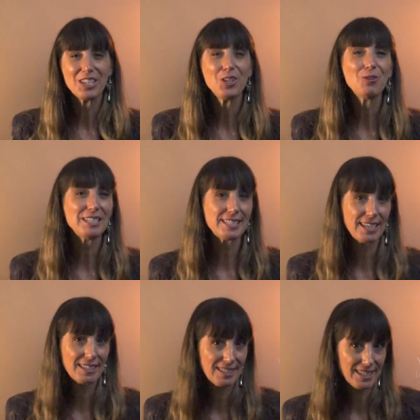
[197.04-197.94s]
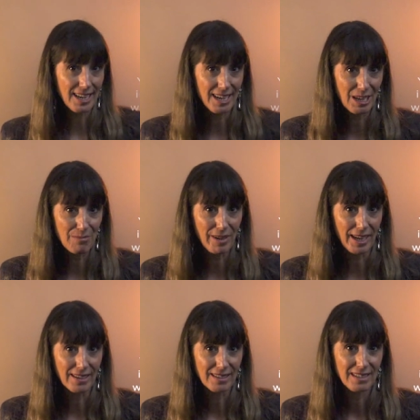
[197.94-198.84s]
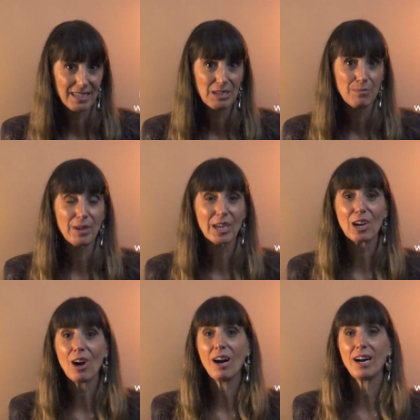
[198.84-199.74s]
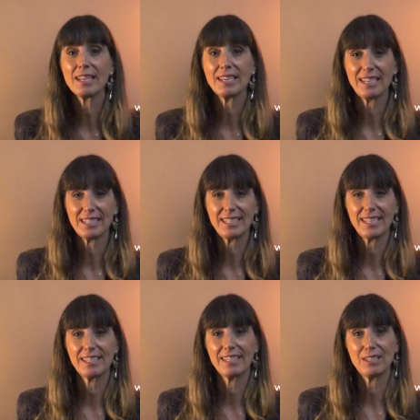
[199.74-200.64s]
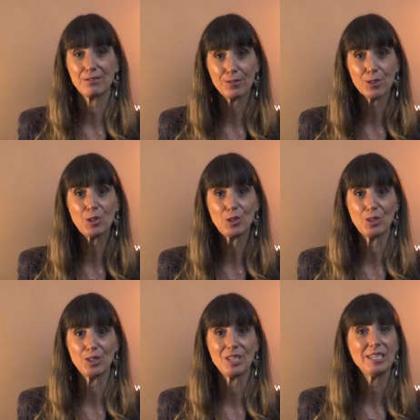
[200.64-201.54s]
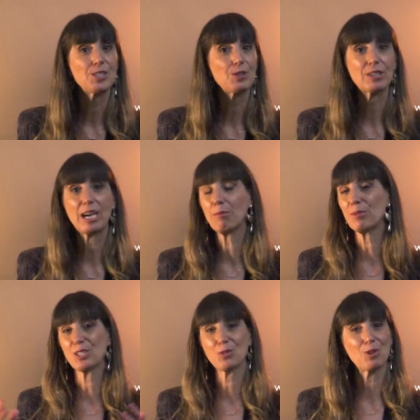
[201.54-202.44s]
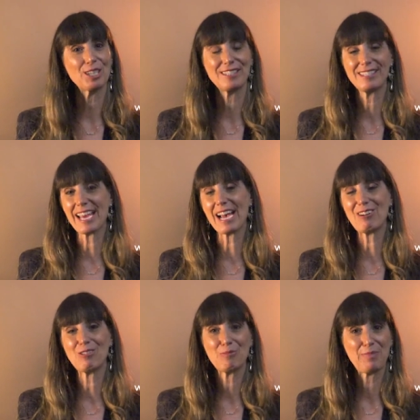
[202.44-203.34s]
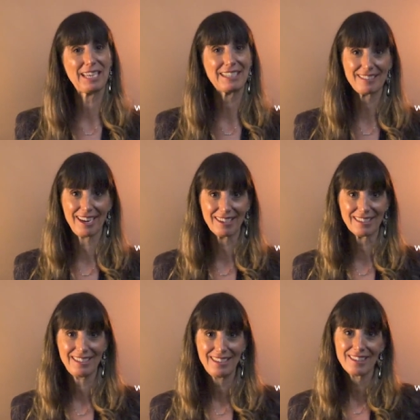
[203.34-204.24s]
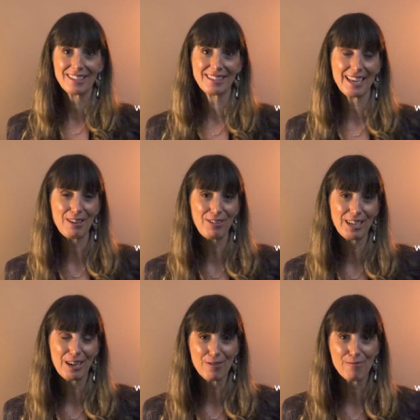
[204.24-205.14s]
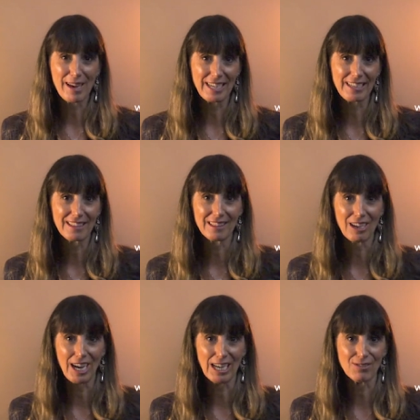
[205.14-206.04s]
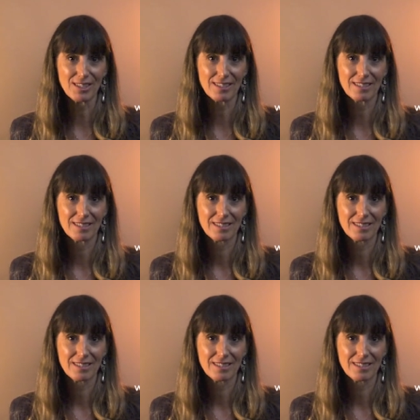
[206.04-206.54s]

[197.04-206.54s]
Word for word: "You intended to harm me, but God intended it for good to accomplish what is now being done, the saving of many lives."